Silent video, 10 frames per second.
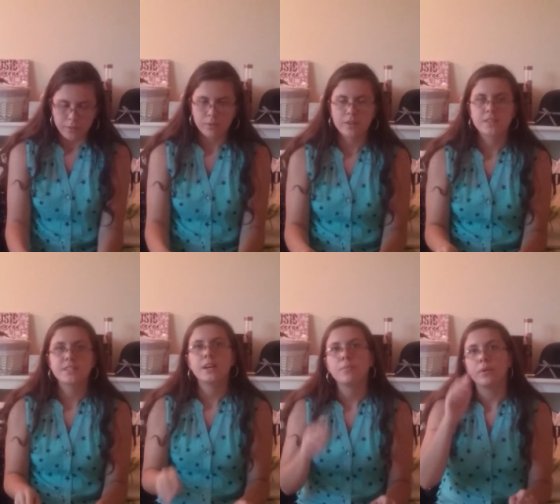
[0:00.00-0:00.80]
For
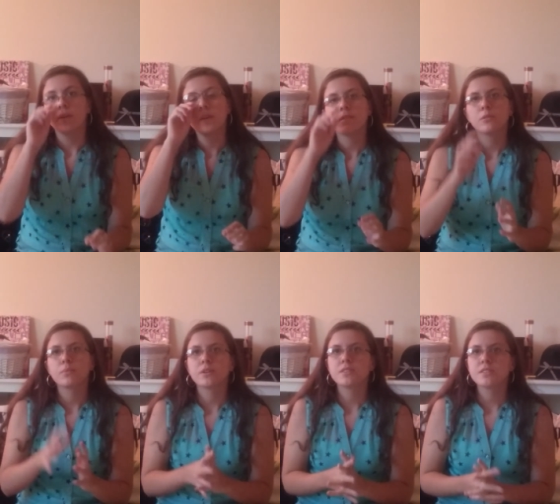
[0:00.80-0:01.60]
example, if an
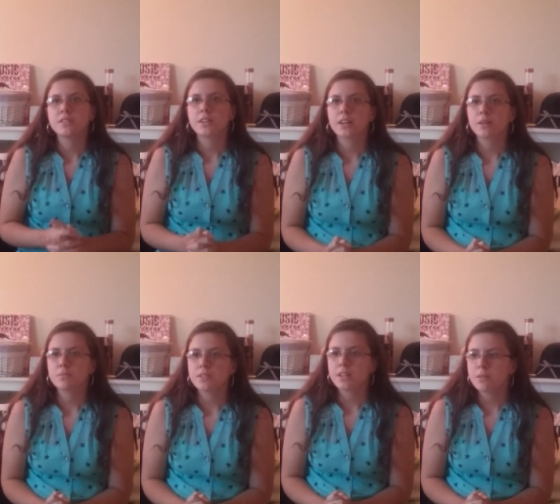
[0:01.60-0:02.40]
emergency
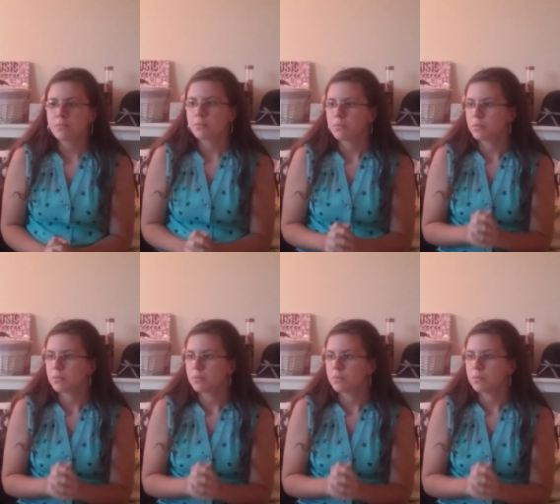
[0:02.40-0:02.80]
comes up,